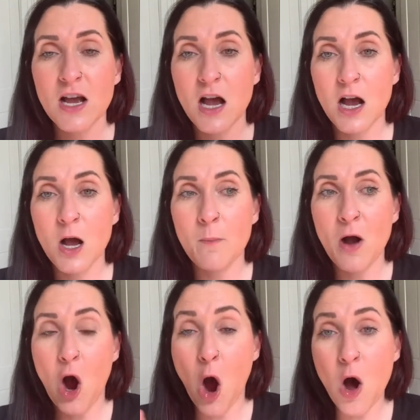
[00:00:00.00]

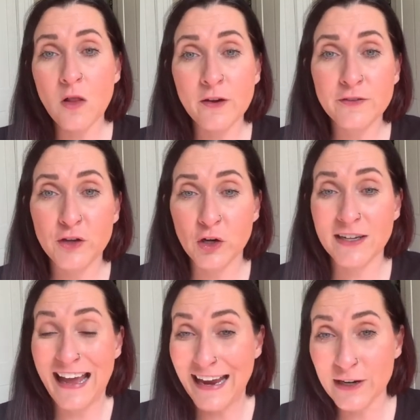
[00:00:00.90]
All of your
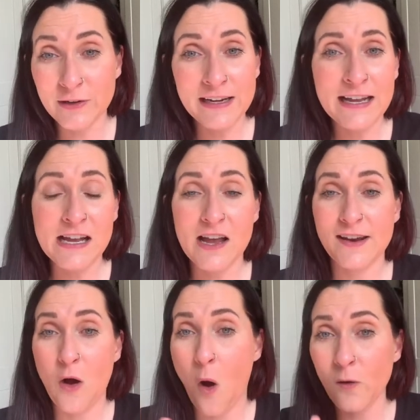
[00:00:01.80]
catering and
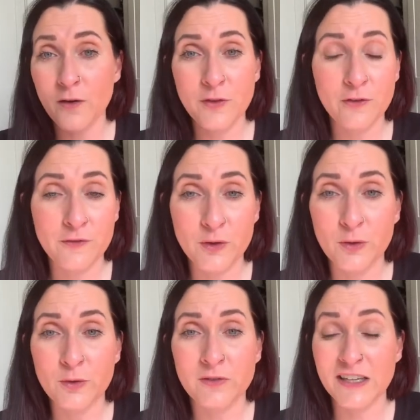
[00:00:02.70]
all of the food,